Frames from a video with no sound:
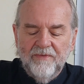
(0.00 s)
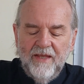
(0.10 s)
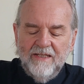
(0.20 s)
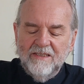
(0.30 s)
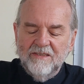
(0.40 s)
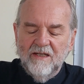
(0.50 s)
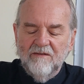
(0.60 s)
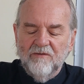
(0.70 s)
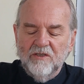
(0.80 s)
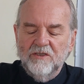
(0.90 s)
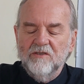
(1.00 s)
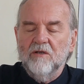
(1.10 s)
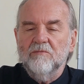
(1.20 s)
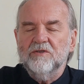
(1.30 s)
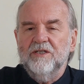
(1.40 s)
their distinct voice is
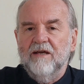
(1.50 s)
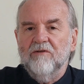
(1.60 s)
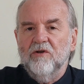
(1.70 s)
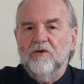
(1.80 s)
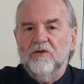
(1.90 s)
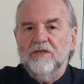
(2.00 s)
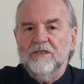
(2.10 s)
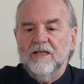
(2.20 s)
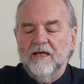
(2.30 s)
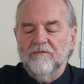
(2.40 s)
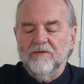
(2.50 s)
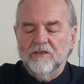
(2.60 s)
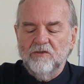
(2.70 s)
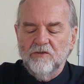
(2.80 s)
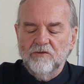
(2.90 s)
almost never heard in the life of the
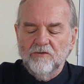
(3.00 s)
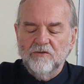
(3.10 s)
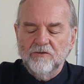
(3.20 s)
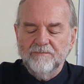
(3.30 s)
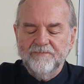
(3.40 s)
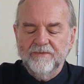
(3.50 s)
church.